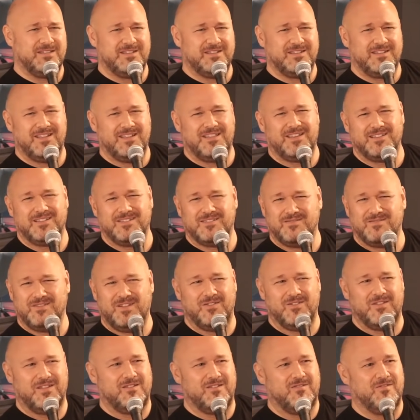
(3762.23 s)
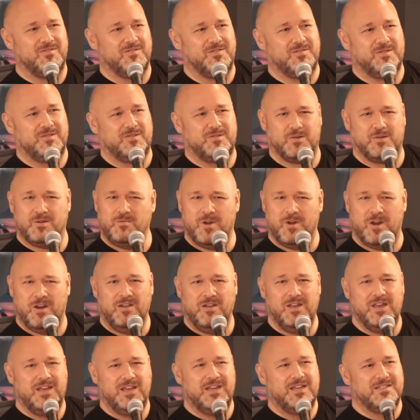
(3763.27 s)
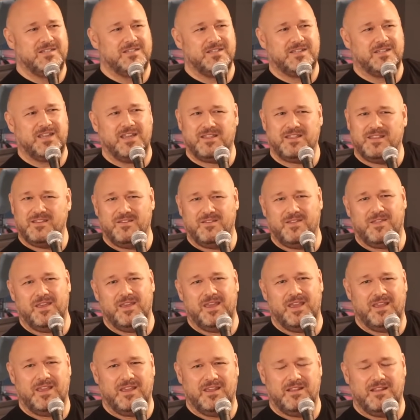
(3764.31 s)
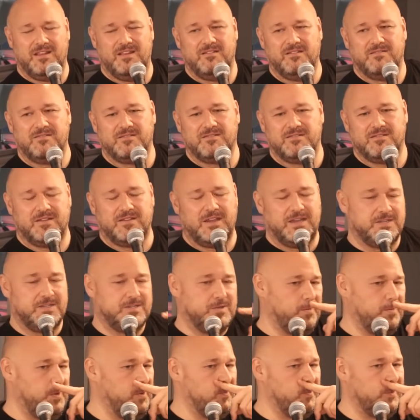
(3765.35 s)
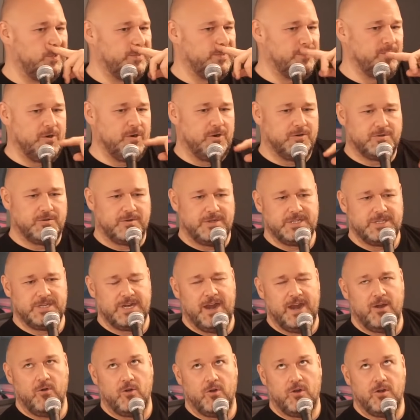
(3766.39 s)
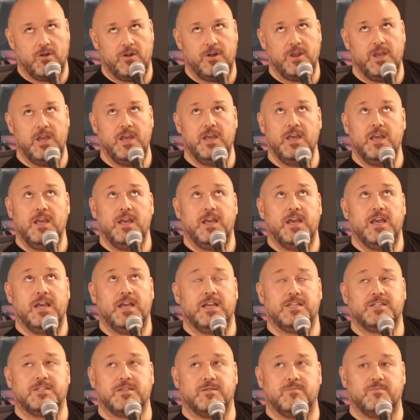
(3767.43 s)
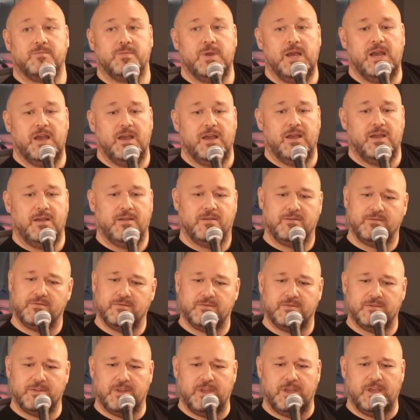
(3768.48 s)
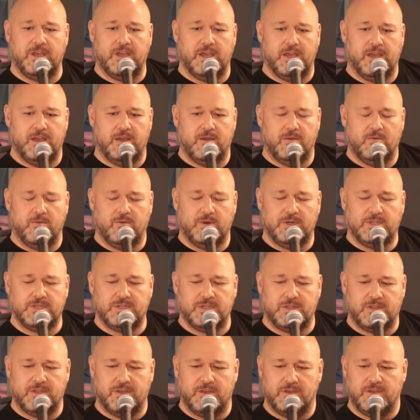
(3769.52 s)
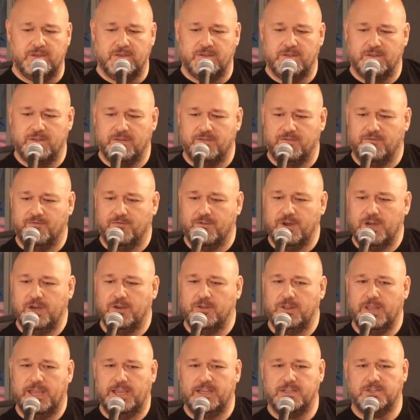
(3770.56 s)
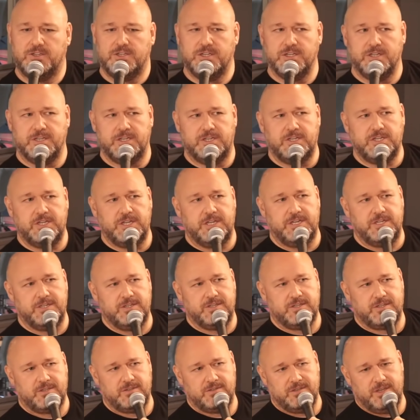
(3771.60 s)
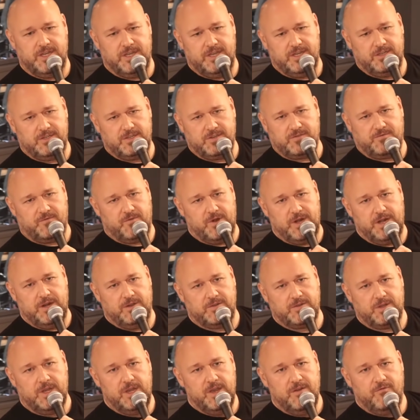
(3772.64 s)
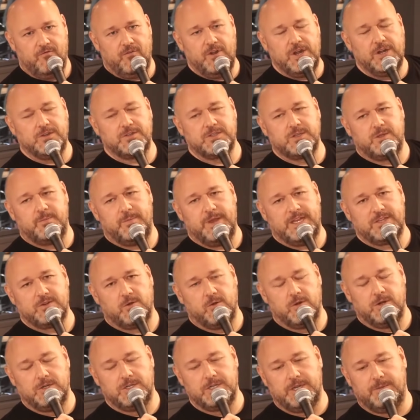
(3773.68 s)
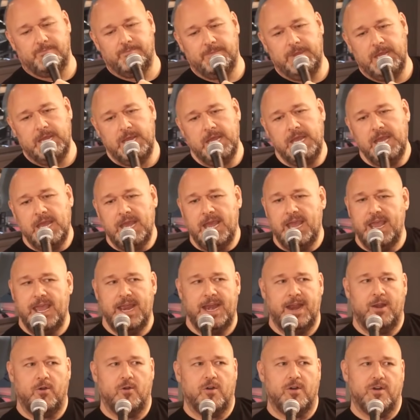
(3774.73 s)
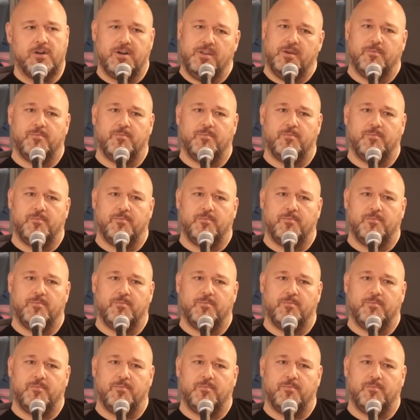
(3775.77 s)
get this. I'll go to the grocery store tomorrow. Just get the thing okay. So we ordered some groceries, and I ordered some, what is it? The Frito-Lay chili cheese, just Fritos. Fritos are the best corn chip. And I ordered